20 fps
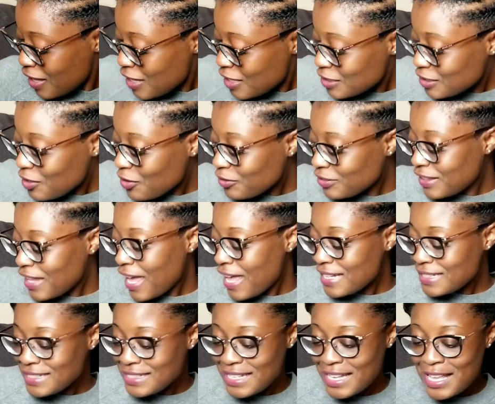So
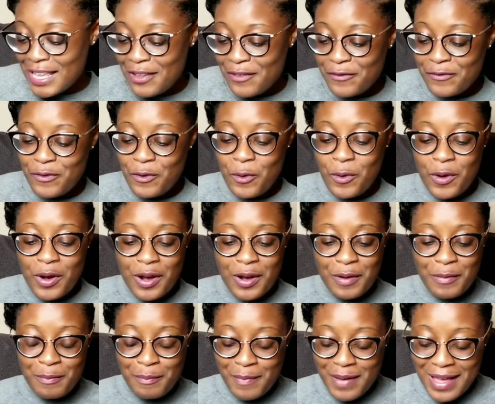that's it
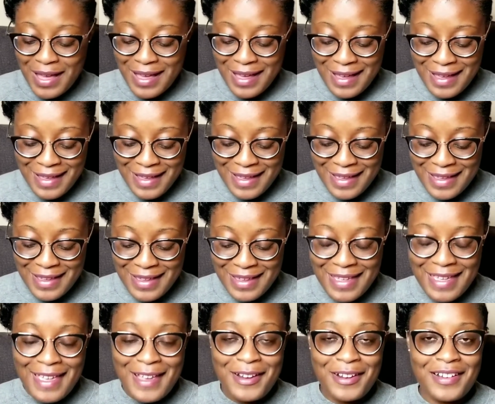for
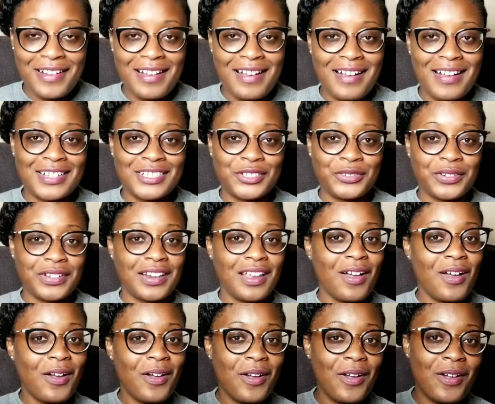my Erin Condren
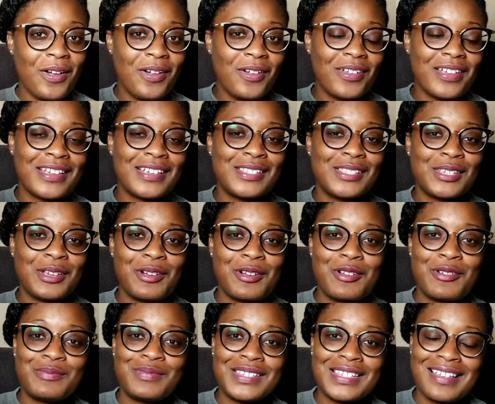haul in
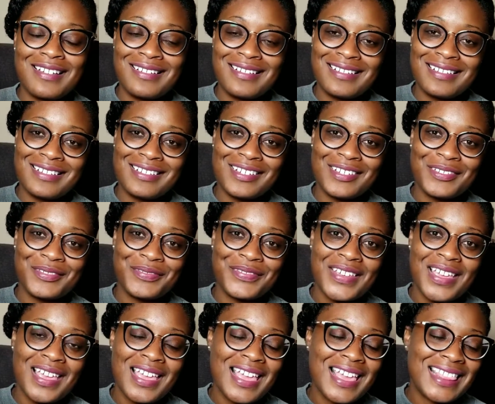terms of
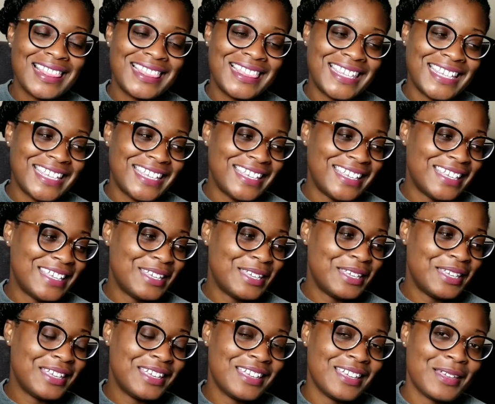
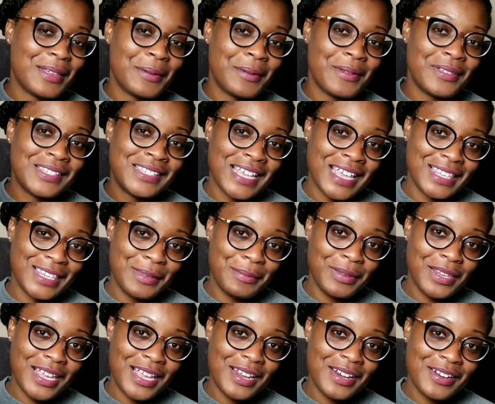the daily
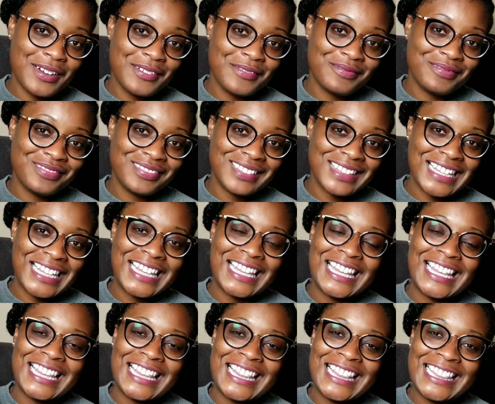planner,
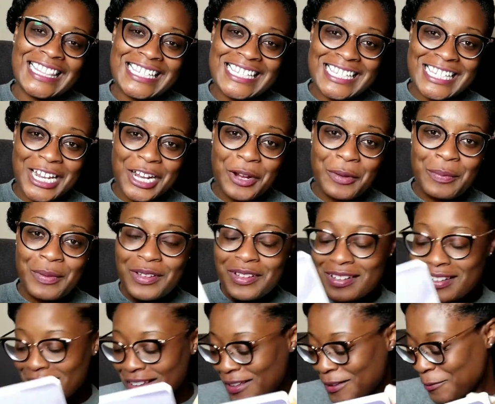the sticker
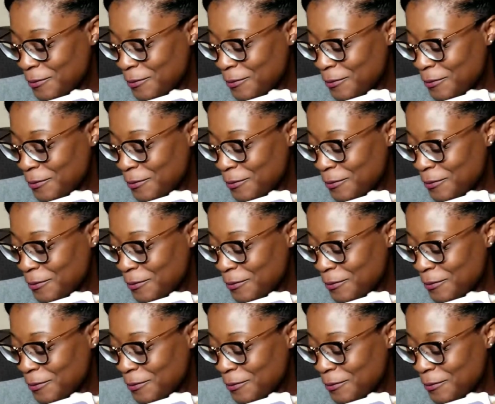book,